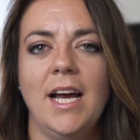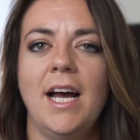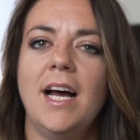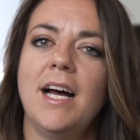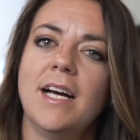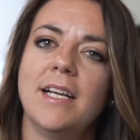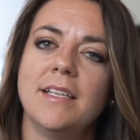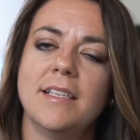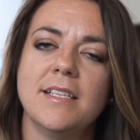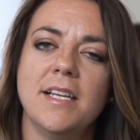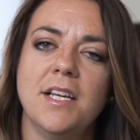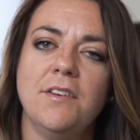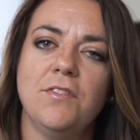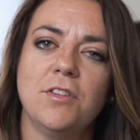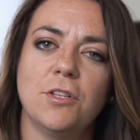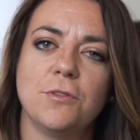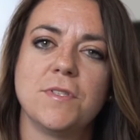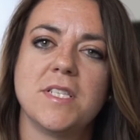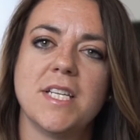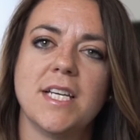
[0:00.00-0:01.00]
On the day of
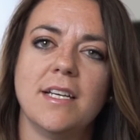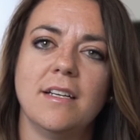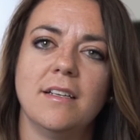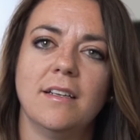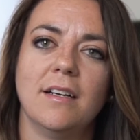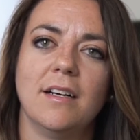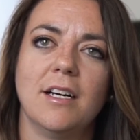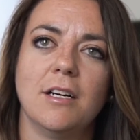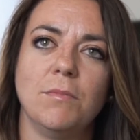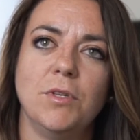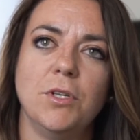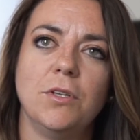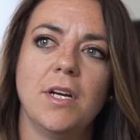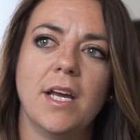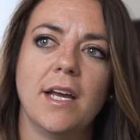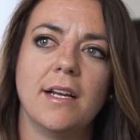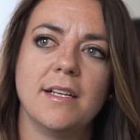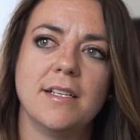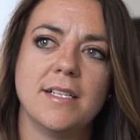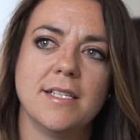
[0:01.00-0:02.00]
closing, you
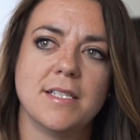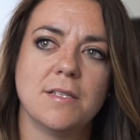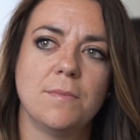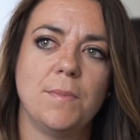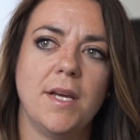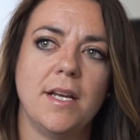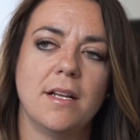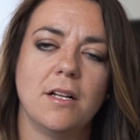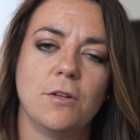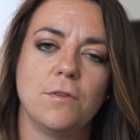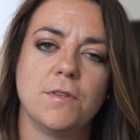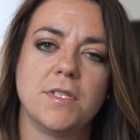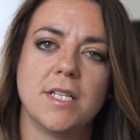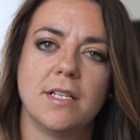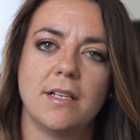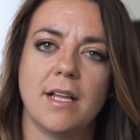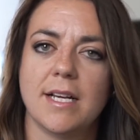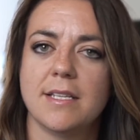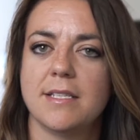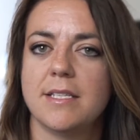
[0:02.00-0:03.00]
can anticipate a
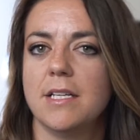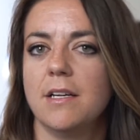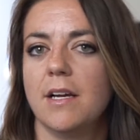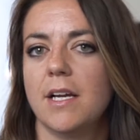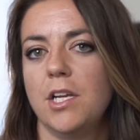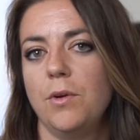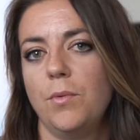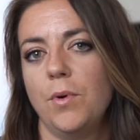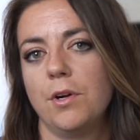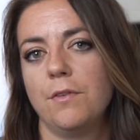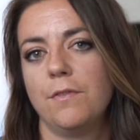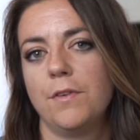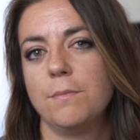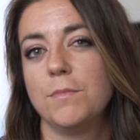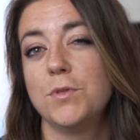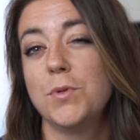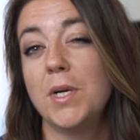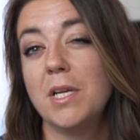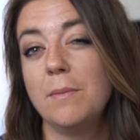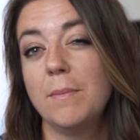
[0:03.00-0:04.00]
closing lasting anywhere
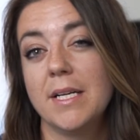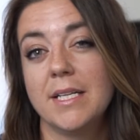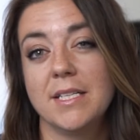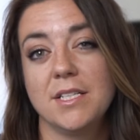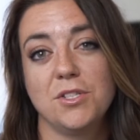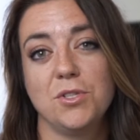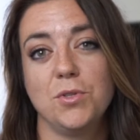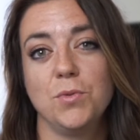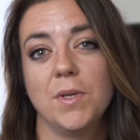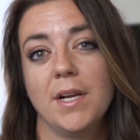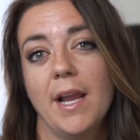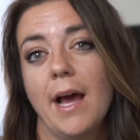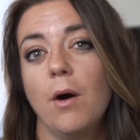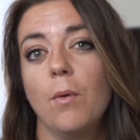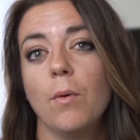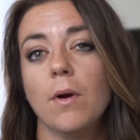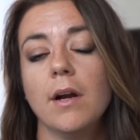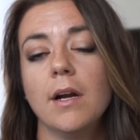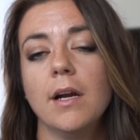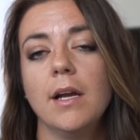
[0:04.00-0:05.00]
from 20 minutes to an
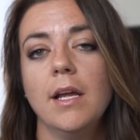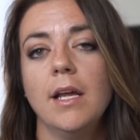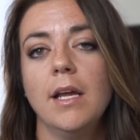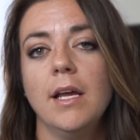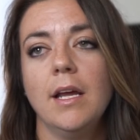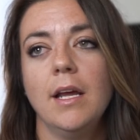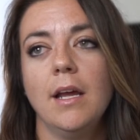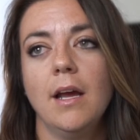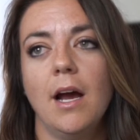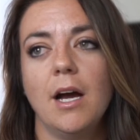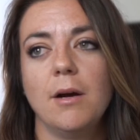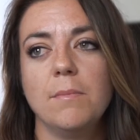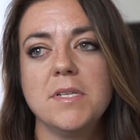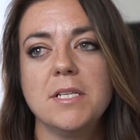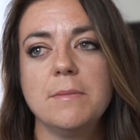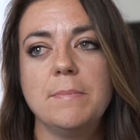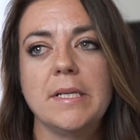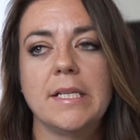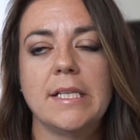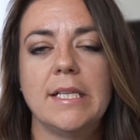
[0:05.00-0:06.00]
hour.
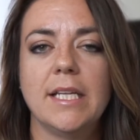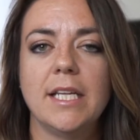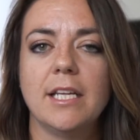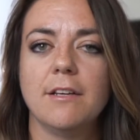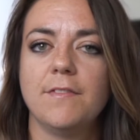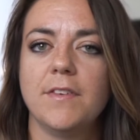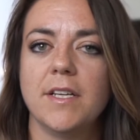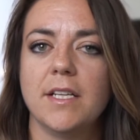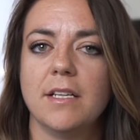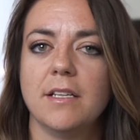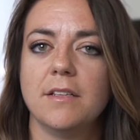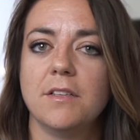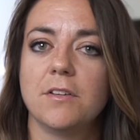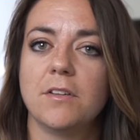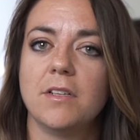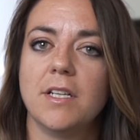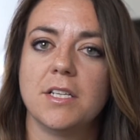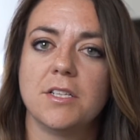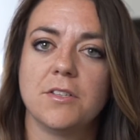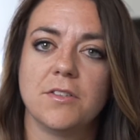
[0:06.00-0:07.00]
Typically, if
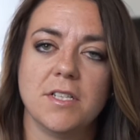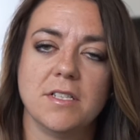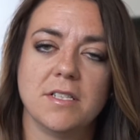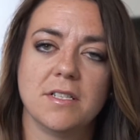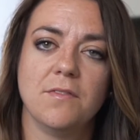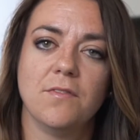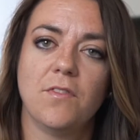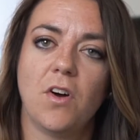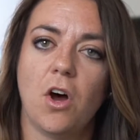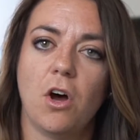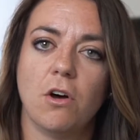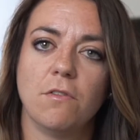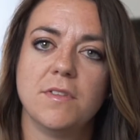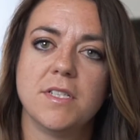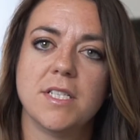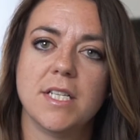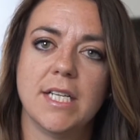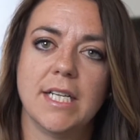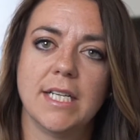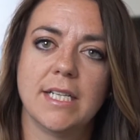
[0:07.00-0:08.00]
their lender is
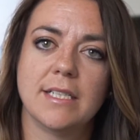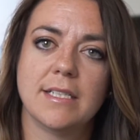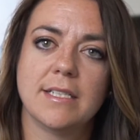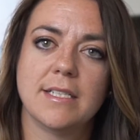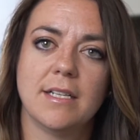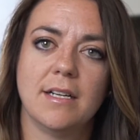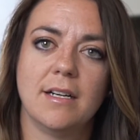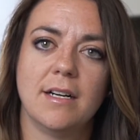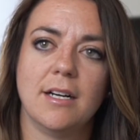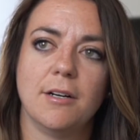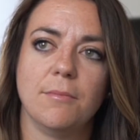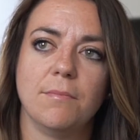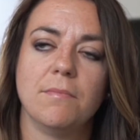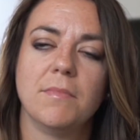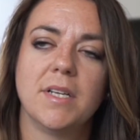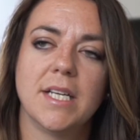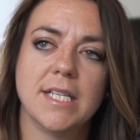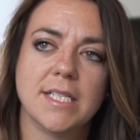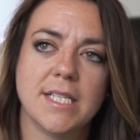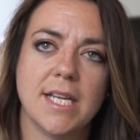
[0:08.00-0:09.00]
involved, it
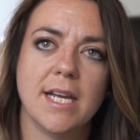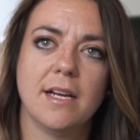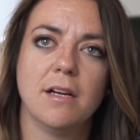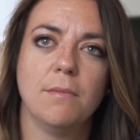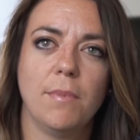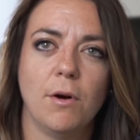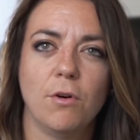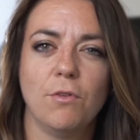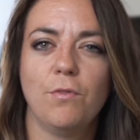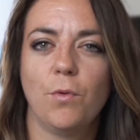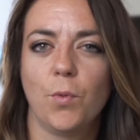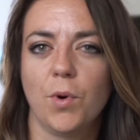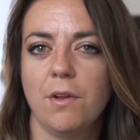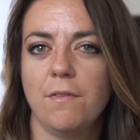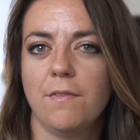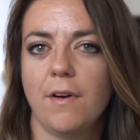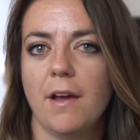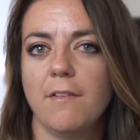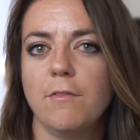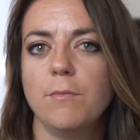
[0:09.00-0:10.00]
can take about
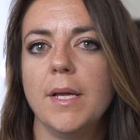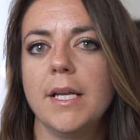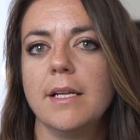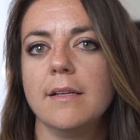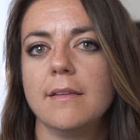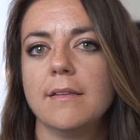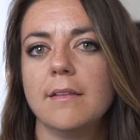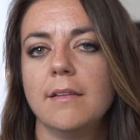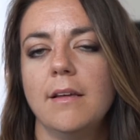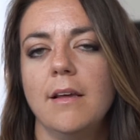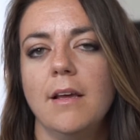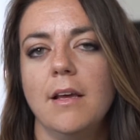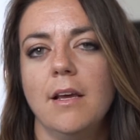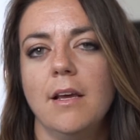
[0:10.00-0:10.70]
45 minutes.